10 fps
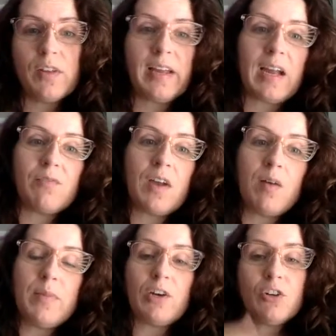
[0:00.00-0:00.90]
like I've
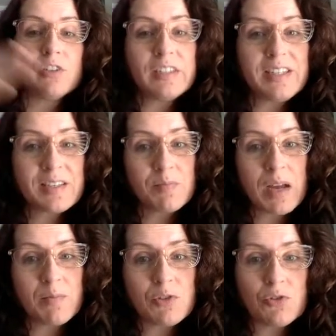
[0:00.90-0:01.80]
come in early
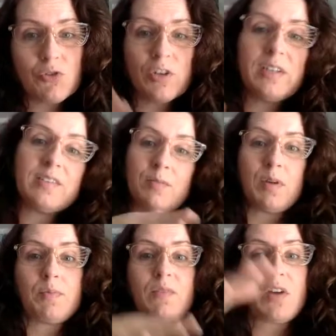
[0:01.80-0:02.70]
sometimes to a trend,
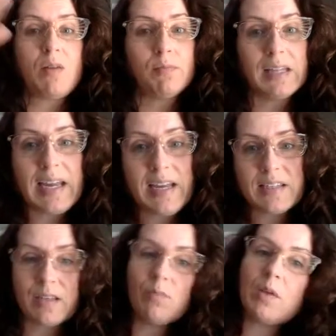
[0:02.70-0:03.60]
sometimes I've come late,
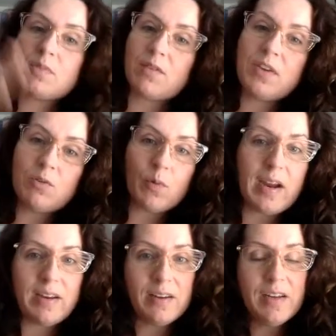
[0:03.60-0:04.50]
sometimes I've hit
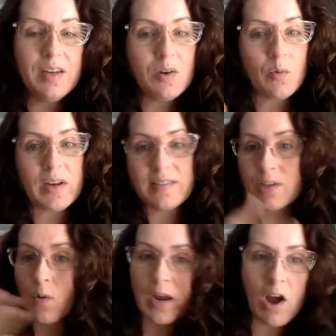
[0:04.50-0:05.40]
right when it's
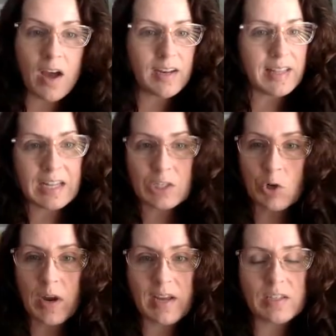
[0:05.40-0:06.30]
going on, and that's
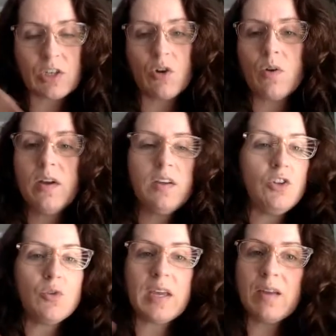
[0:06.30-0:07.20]
great. So
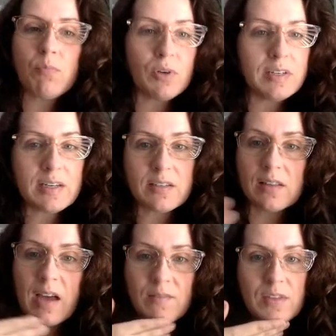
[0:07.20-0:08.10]
you can't predict a
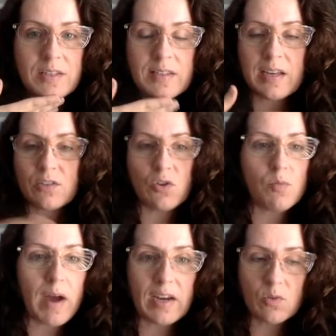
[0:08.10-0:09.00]
lot of these things, so you
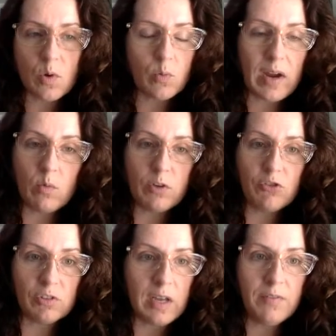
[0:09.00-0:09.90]
might as well write what
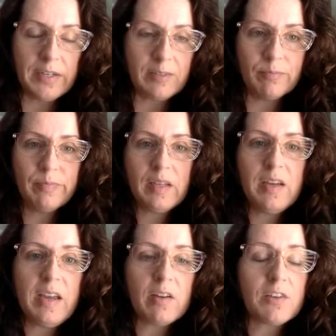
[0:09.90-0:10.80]
you're loving.
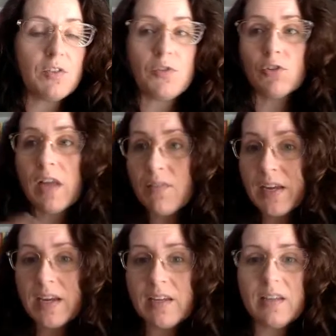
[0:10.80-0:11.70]
Because if you're loving
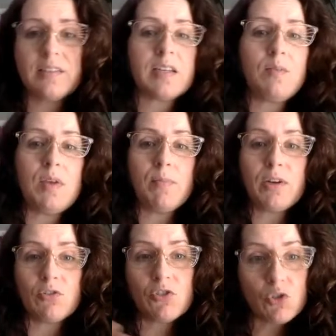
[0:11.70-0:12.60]
it, it's gonna be a
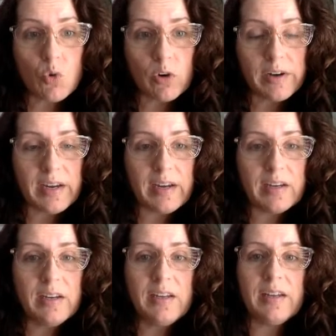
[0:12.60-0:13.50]
better
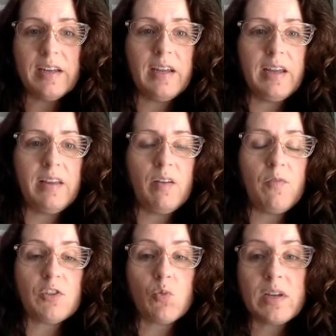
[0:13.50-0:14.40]
story. If
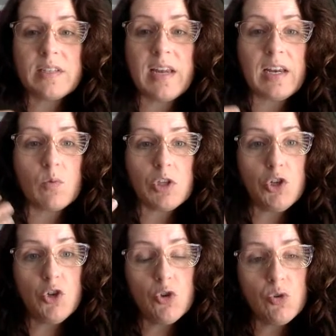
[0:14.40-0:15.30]
it's resonating with
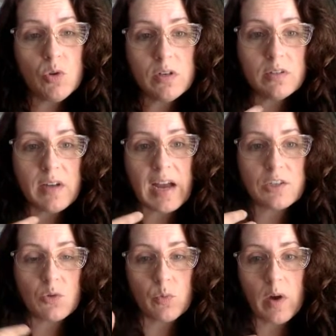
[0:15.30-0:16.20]
you as
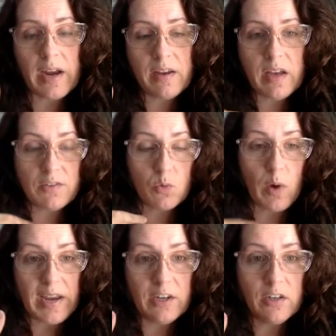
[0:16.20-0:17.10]
a
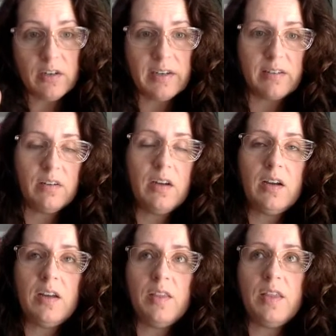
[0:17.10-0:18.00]
writer,
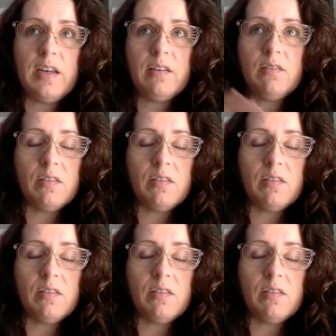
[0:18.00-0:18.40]
then